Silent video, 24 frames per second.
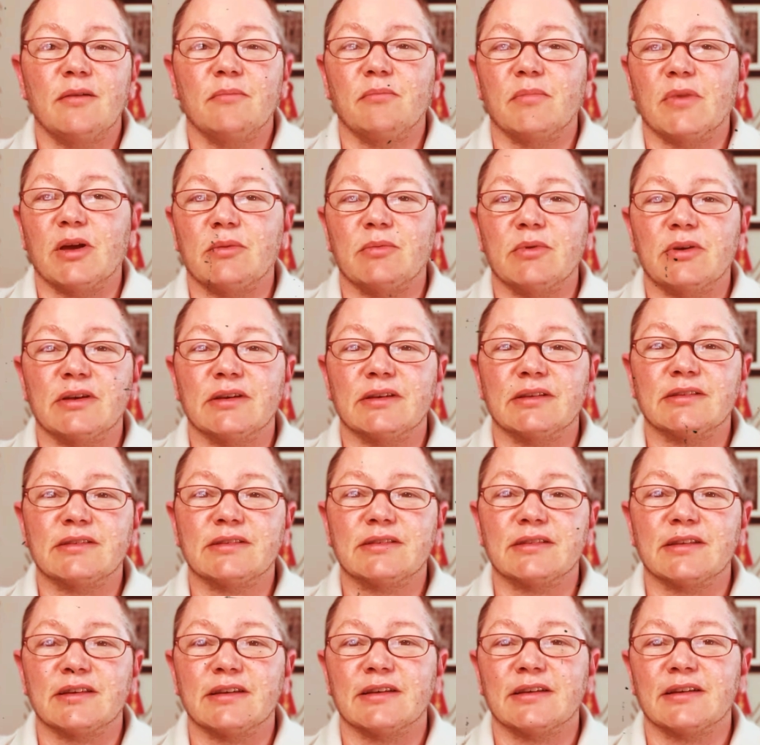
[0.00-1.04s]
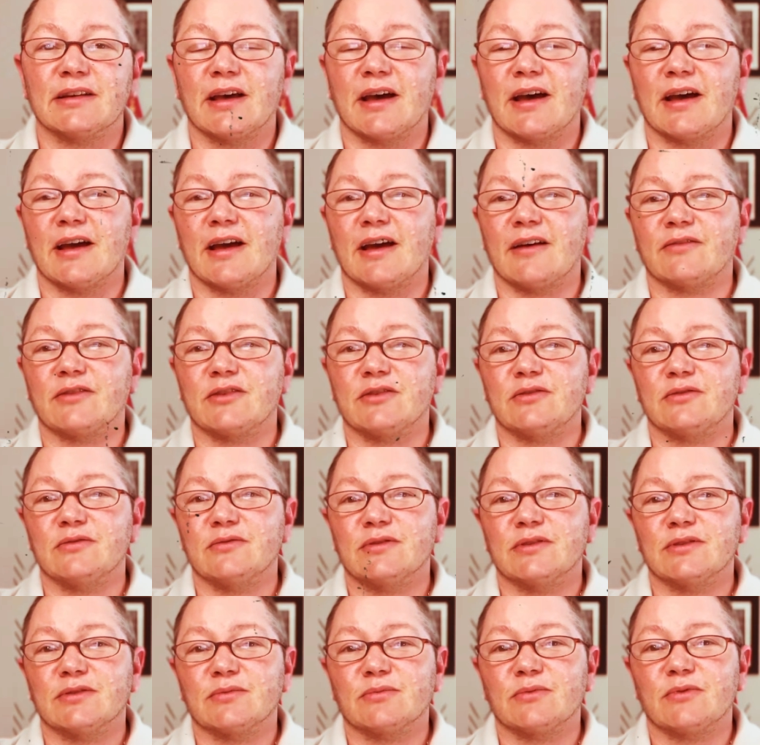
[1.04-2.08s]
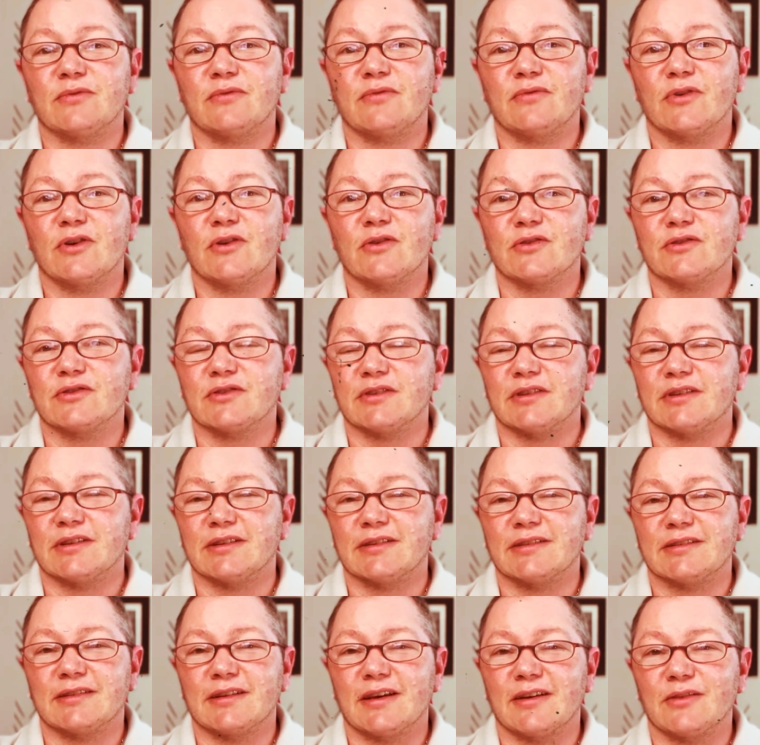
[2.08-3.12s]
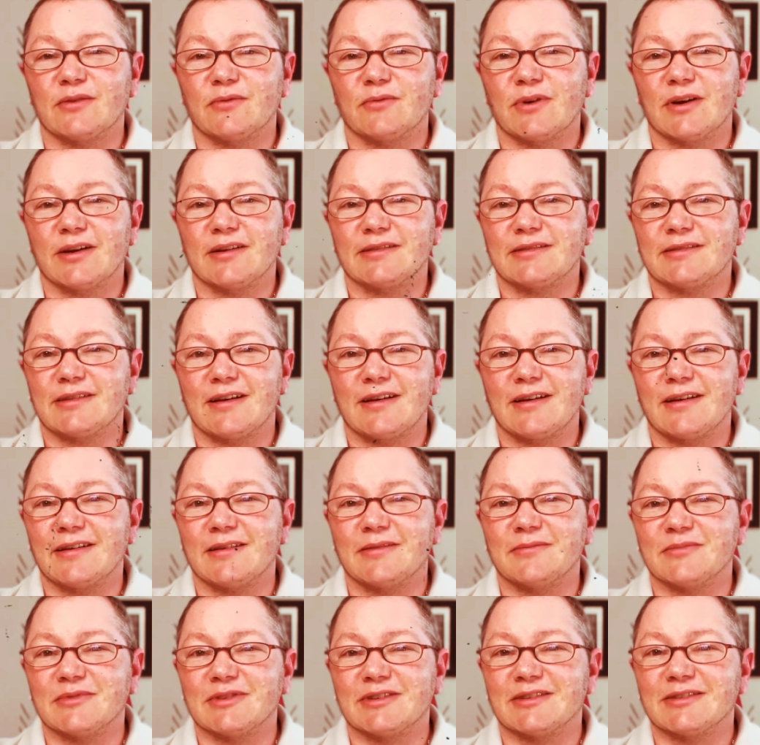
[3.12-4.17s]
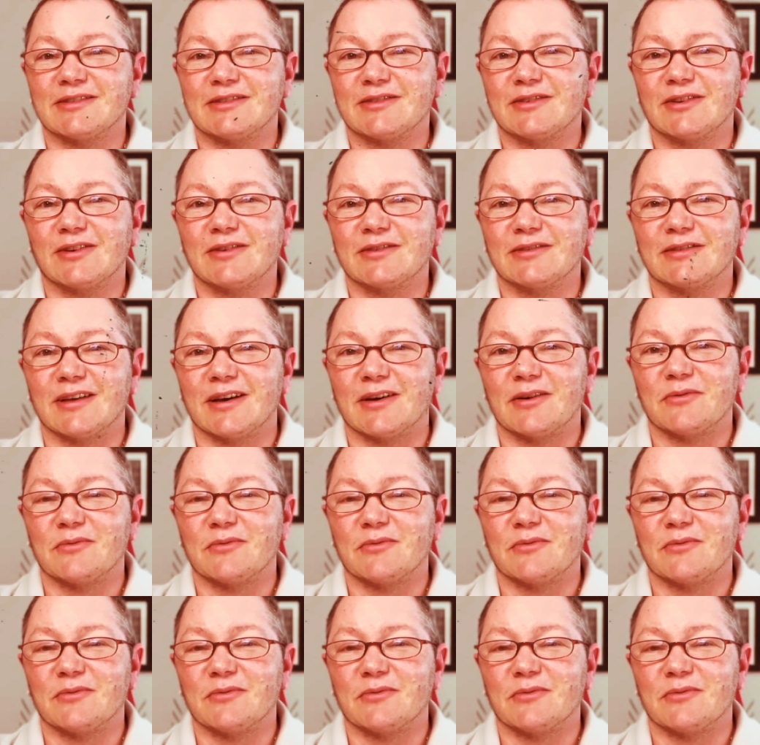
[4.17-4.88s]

Maybe it's that I have to do this one first and it's not the right time to start that